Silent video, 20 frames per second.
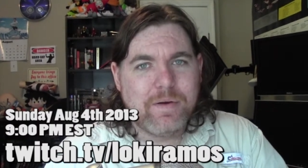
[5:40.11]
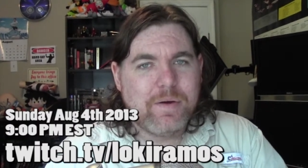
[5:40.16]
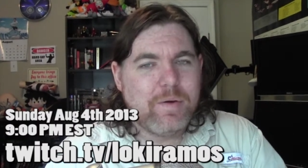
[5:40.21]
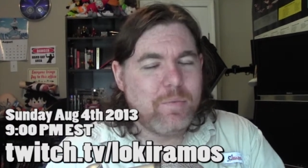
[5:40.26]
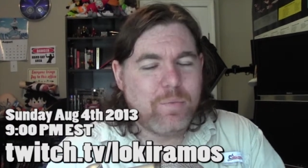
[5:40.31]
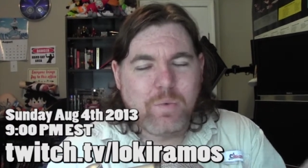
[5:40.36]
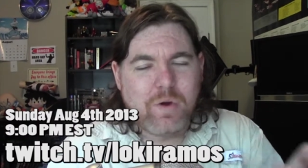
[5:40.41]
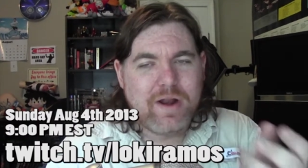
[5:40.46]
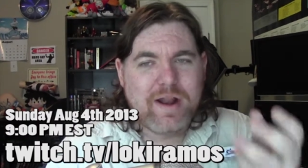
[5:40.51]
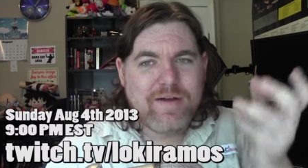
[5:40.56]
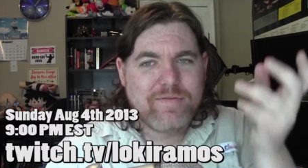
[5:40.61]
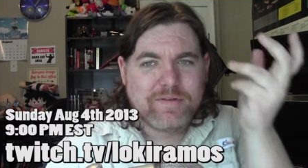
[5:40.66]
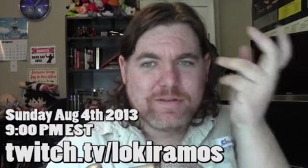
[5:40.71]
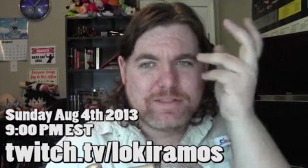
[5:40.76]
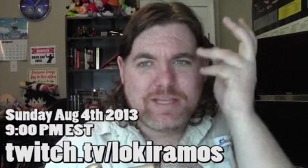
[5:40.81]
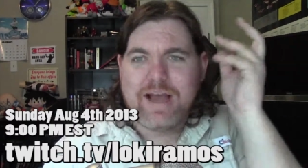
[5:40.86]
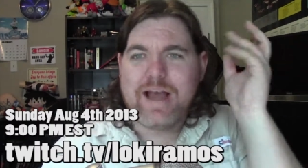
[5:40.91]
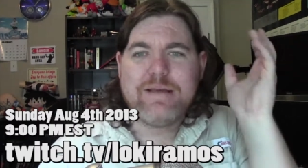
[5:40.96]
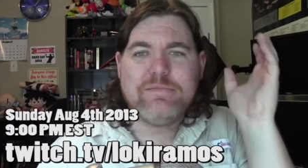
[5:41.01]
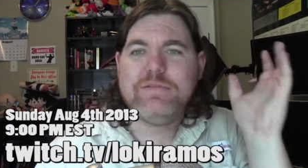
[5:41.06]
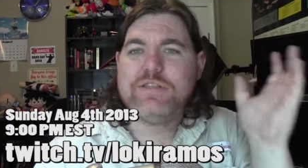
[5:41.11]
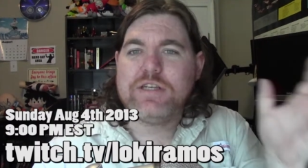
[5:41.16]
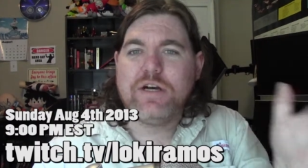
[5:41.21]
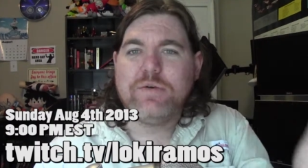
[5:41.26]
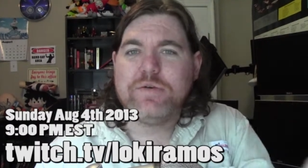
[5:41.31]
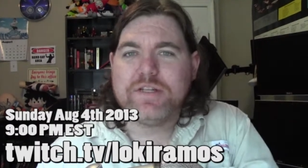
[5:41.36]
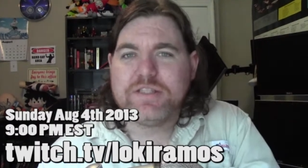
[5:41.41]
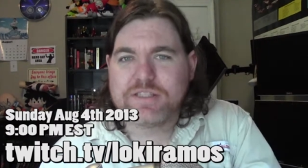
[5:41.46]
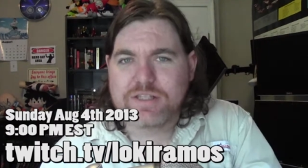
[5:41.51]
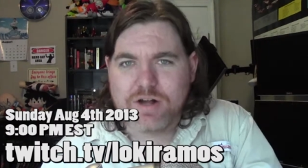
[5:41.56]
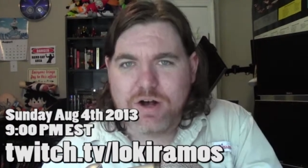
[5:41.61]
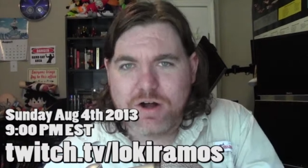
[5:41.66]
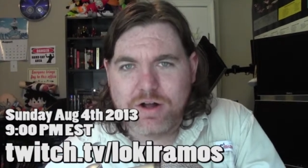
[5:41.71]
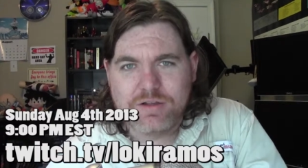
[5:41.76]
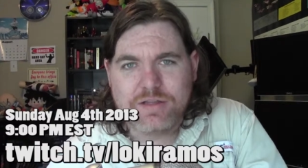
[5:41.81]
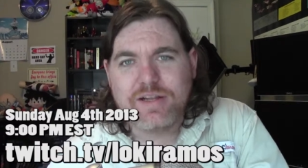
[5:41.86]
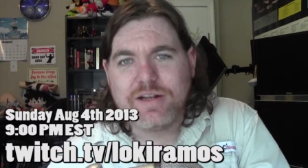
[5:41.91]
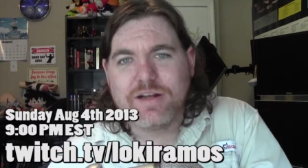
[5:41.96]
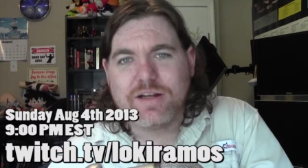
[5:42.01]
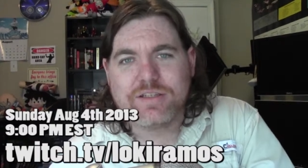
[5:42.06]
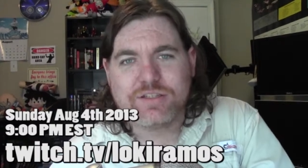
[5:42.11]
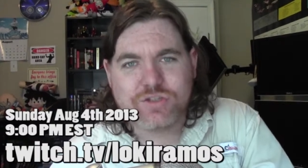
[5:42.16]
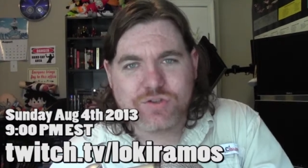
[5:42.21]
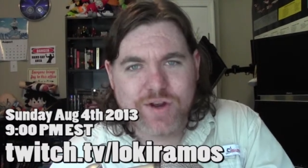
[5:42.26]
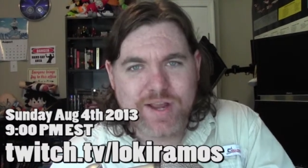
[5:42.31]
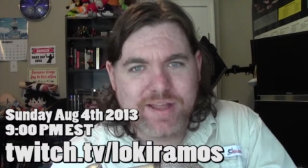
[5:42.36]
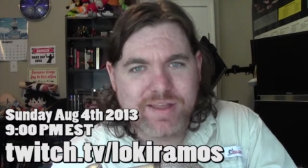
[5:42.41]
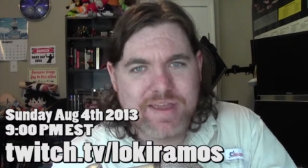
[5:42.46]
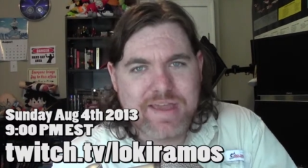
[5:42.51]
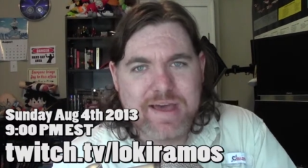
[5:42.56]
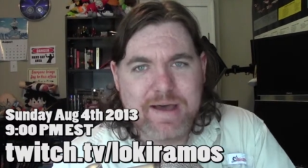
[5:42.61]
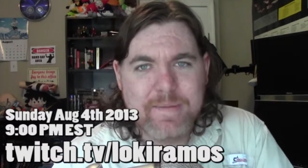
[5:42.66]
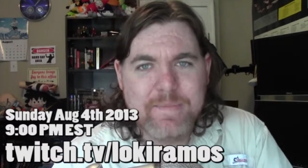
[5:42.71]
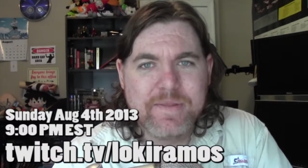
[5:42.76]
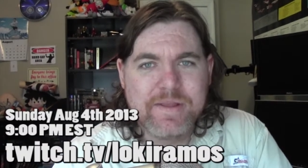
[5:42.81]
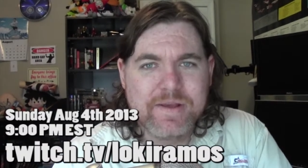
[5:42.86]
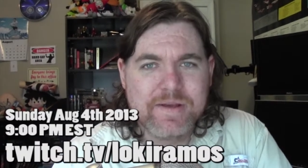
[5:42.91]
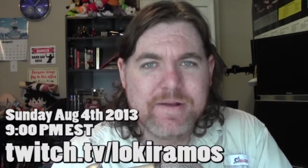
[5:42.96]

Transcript: whatever time zone it's called in Australia,